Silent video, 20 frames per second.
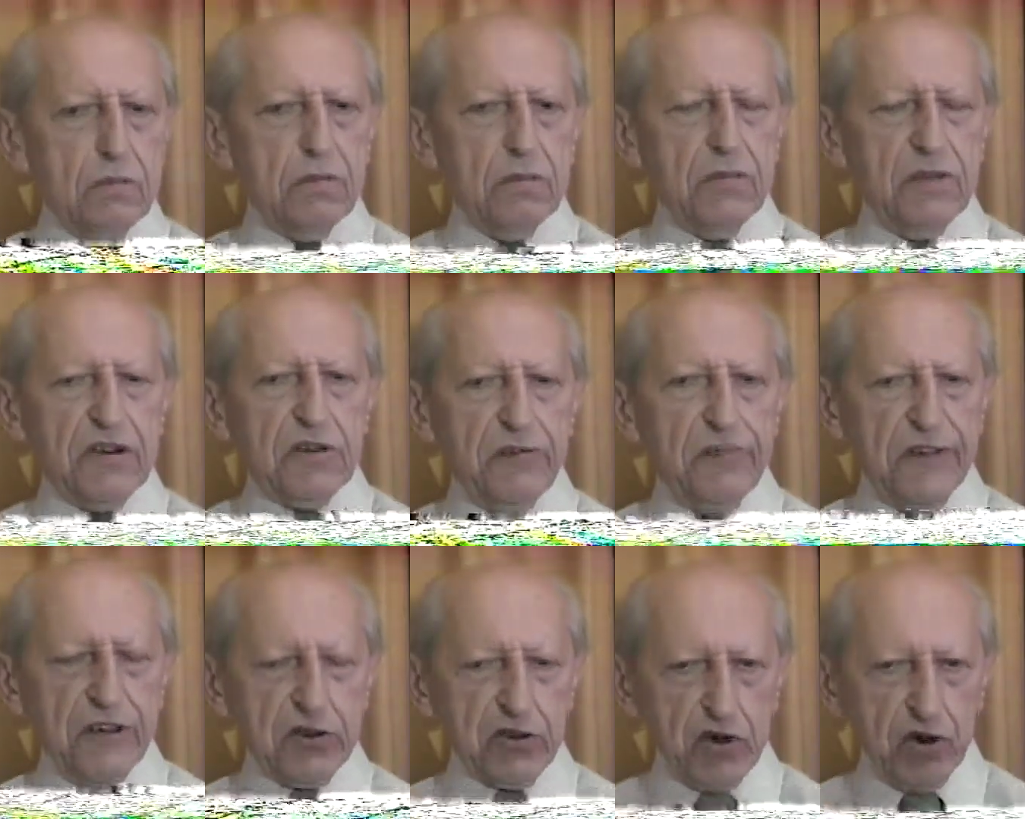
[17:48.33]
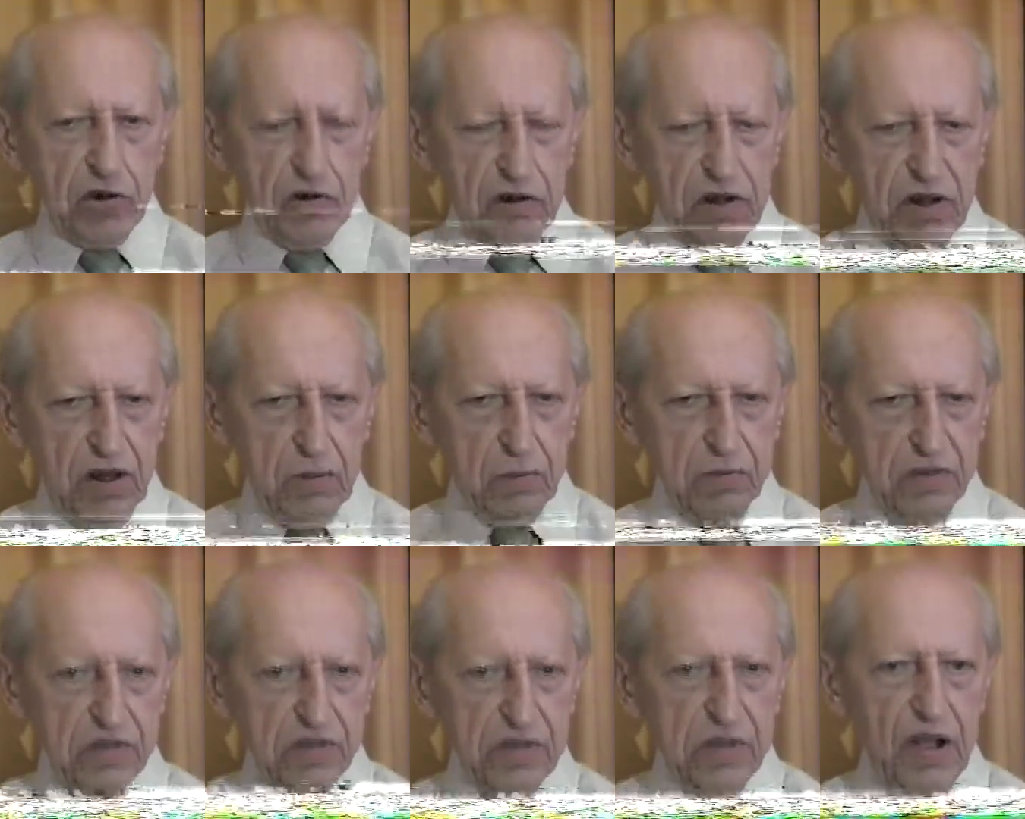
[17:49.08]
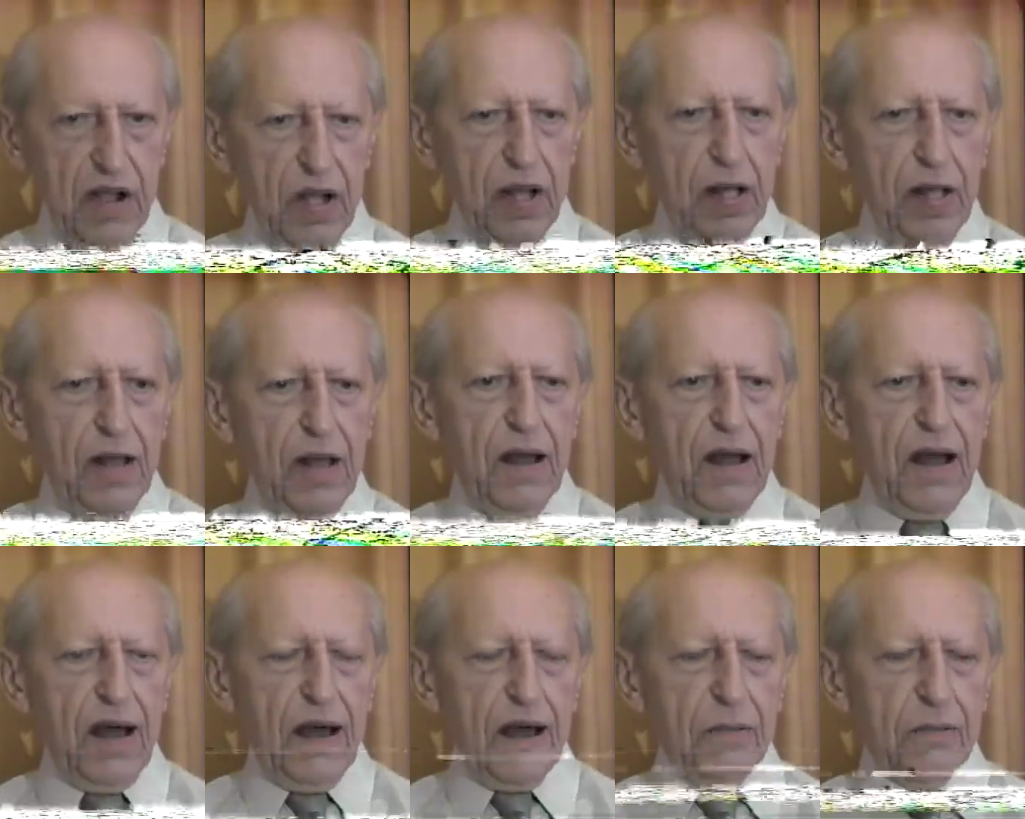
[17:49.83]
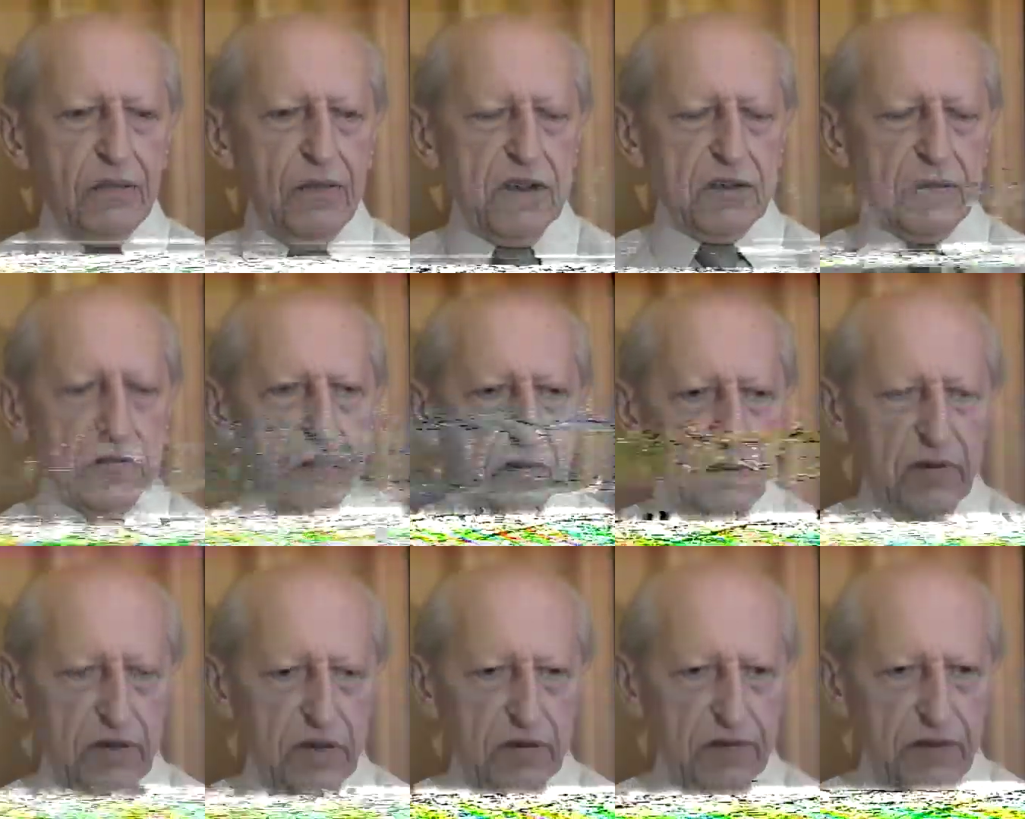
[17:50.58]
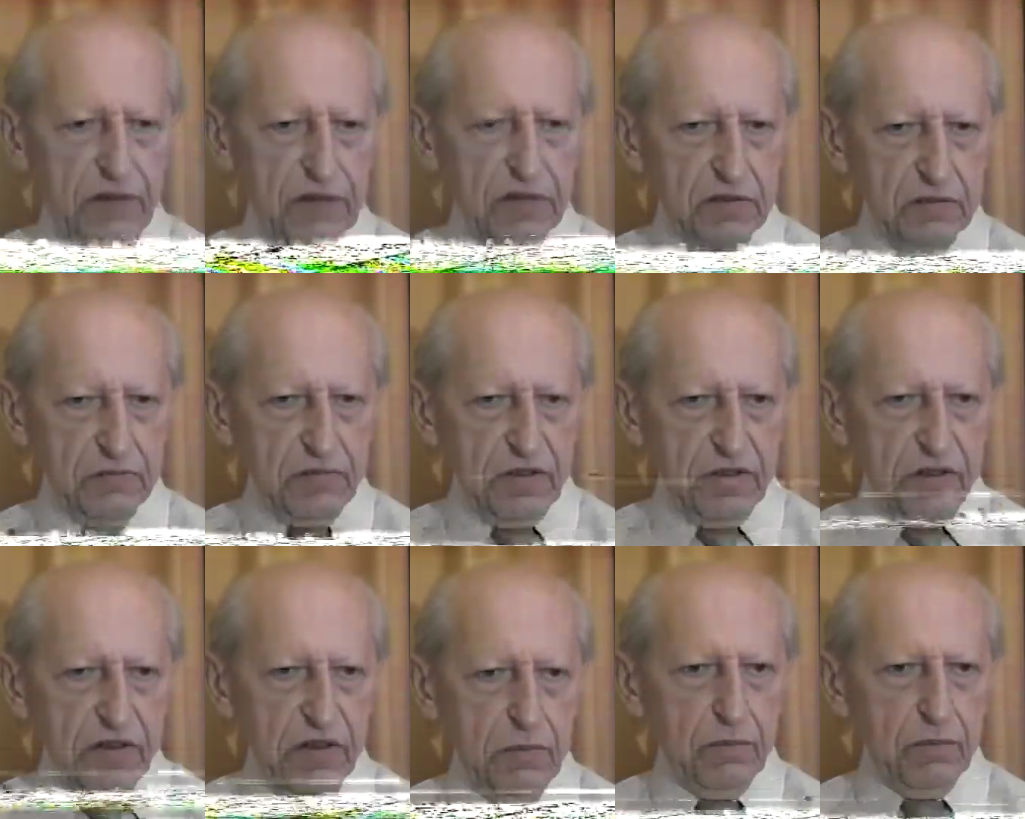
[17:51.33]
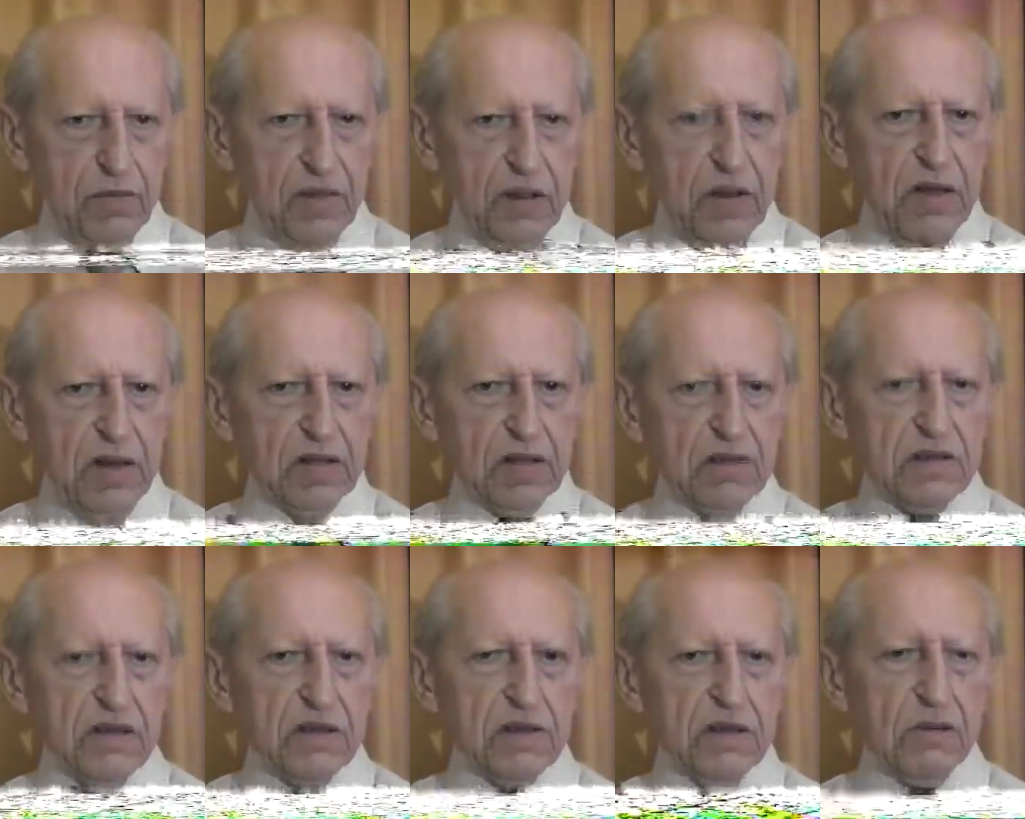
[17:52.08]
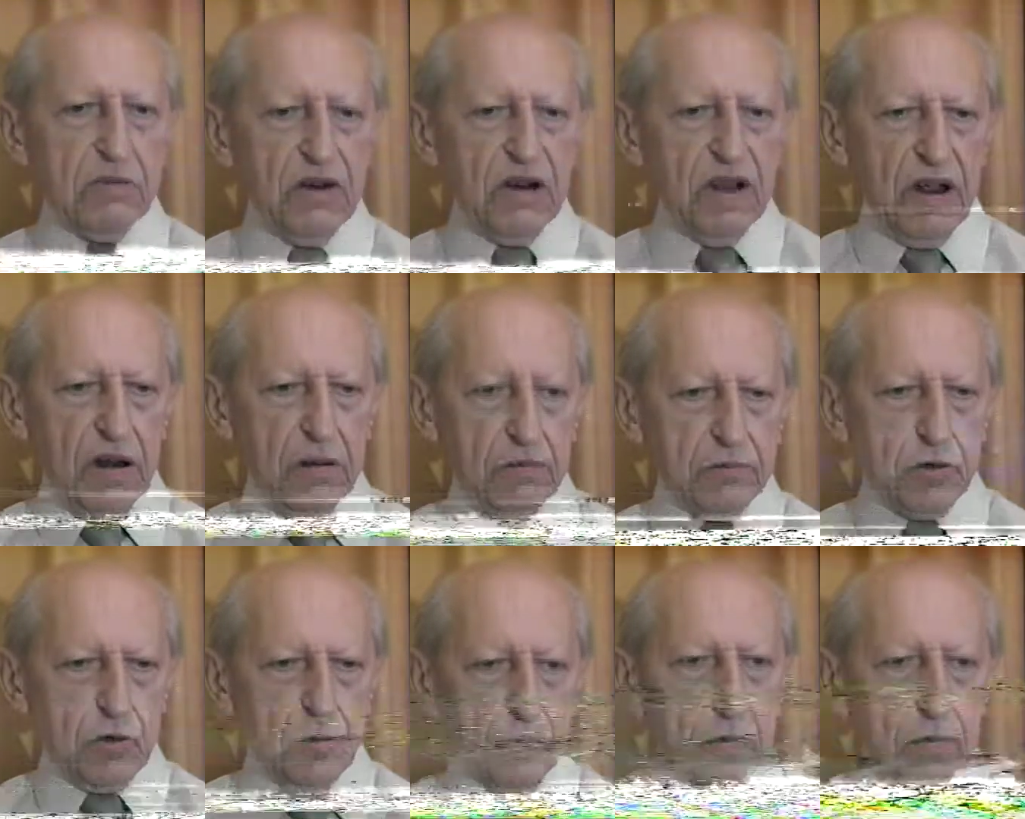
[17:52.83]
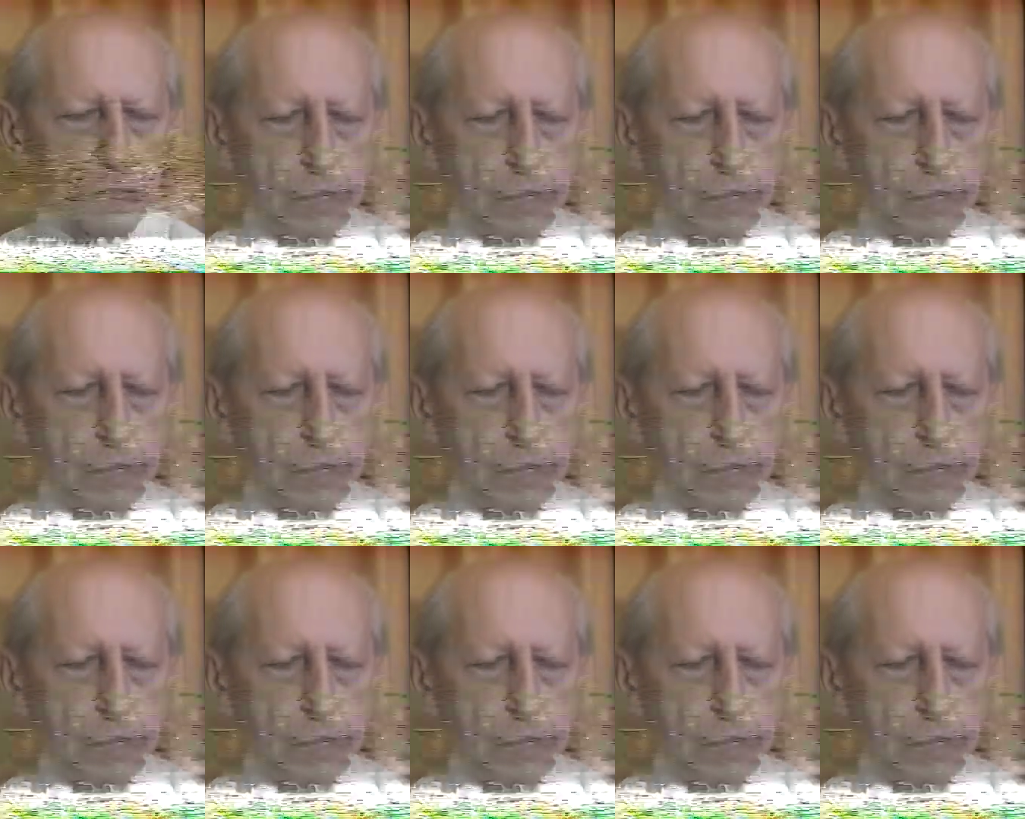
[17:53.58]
manufacturer comes, I make you acquainted with him, and he will help you.